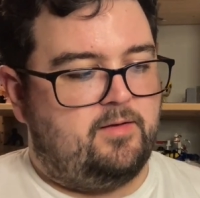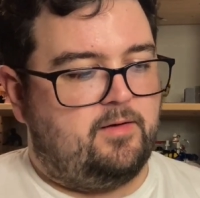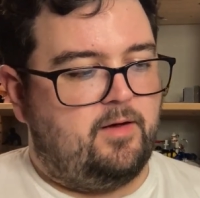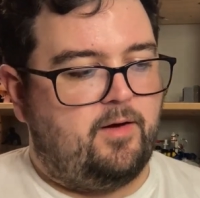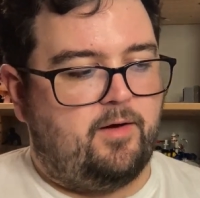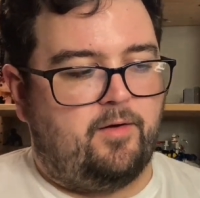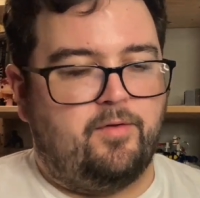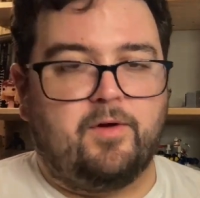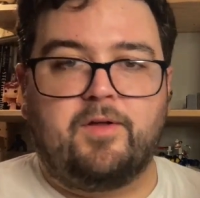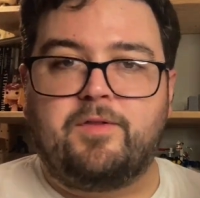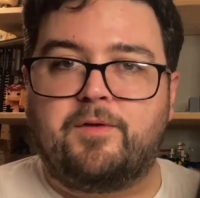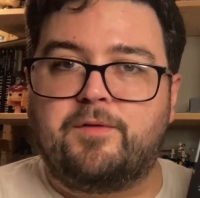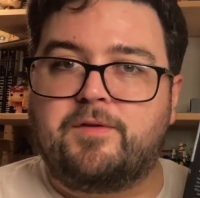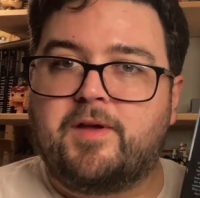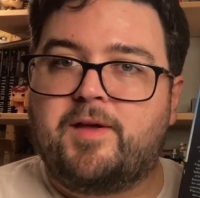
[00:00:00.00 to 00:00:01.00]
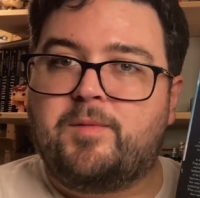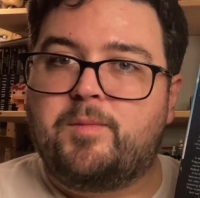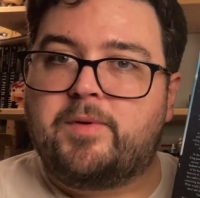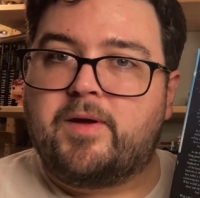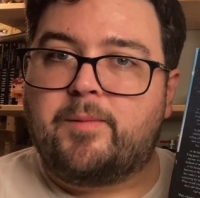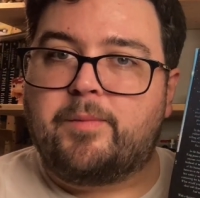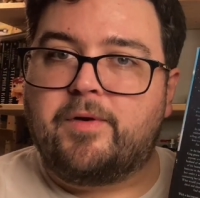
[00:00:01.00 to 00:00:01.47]
Oh, look at those end
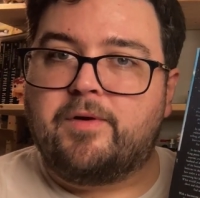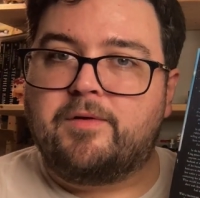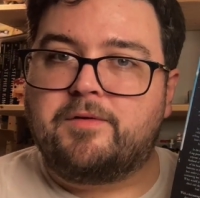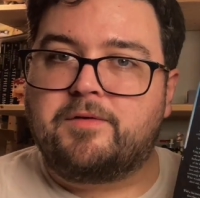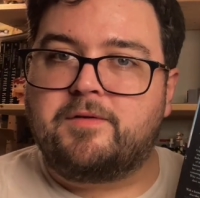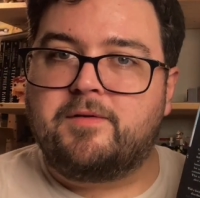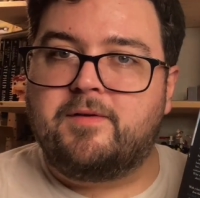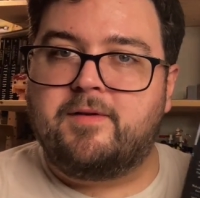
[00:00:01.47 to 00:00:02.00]
papers.